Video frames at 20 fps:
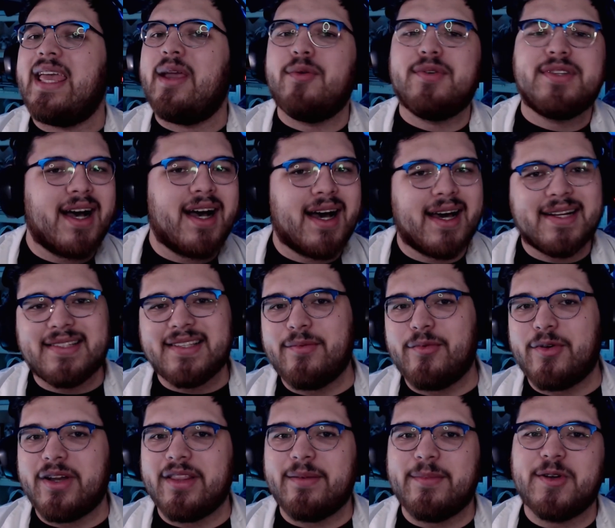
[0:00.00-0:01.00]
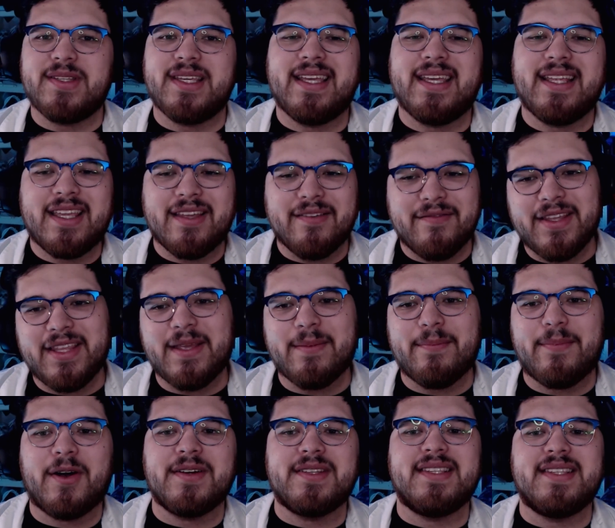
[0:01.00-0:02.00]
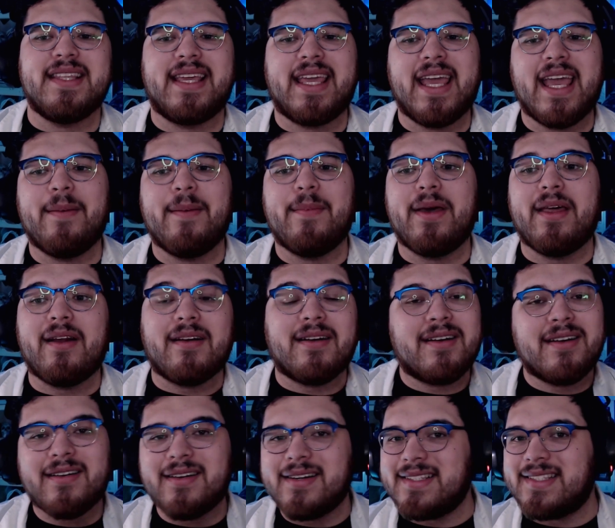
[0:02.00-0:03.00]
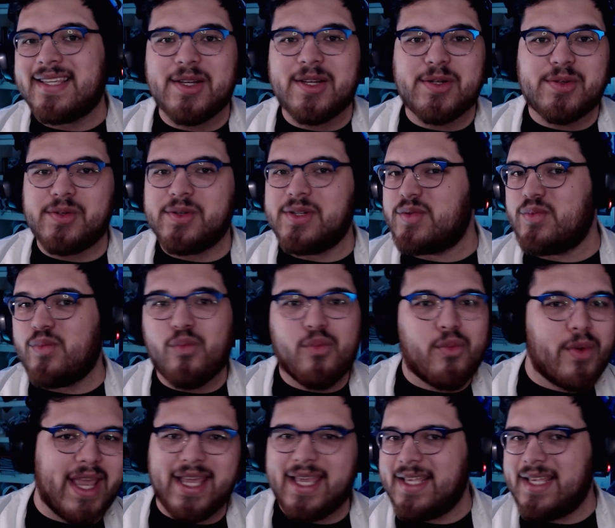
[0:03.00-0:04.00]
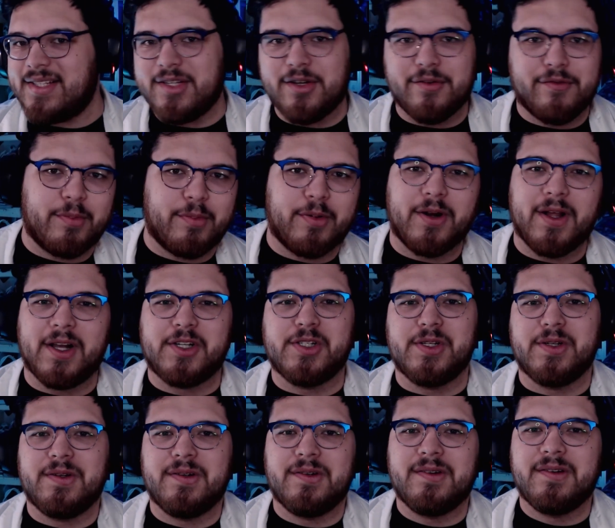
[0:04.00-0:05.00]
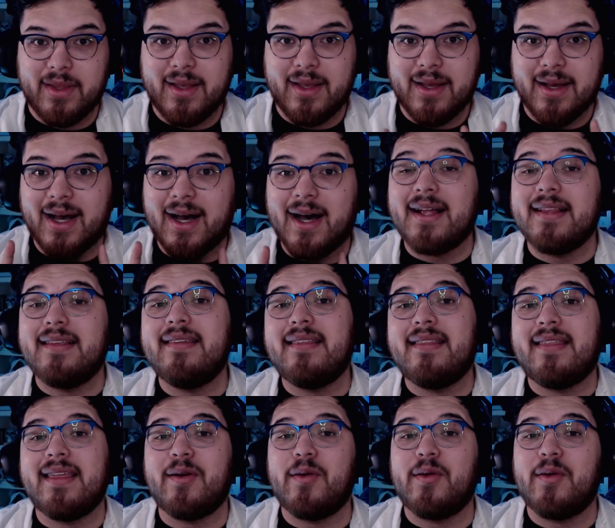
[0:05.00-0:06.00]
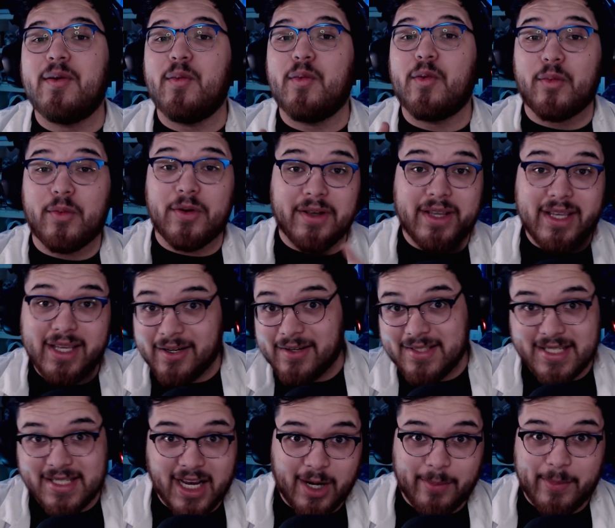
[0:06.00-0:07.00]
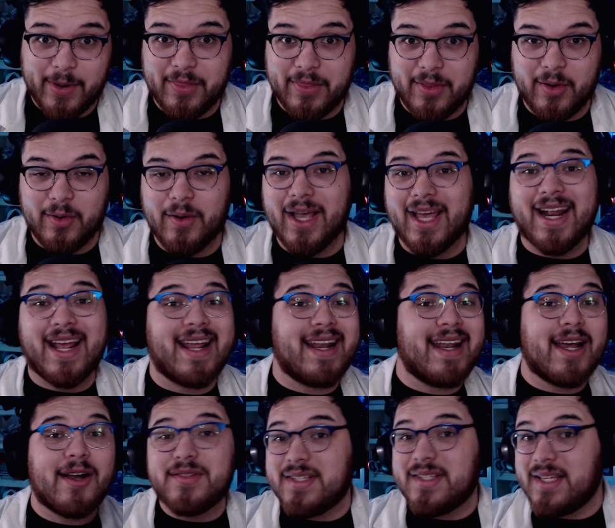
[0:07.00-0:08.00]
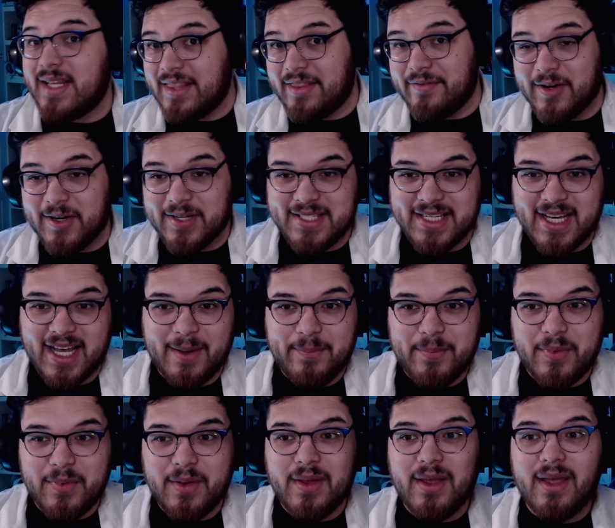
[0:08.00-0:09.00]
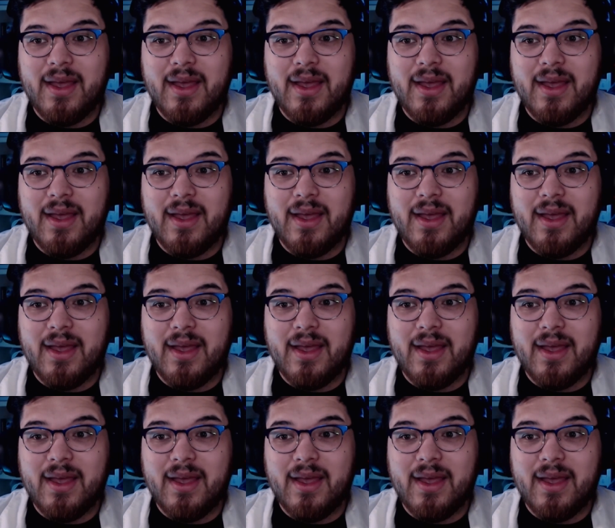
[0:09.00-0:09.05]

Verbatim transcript: It was honestly one of the most inconvenient parts of the game, and our current schedule is way easier for production. On to the thing we're really here to talk about, though, and I announced it at the very top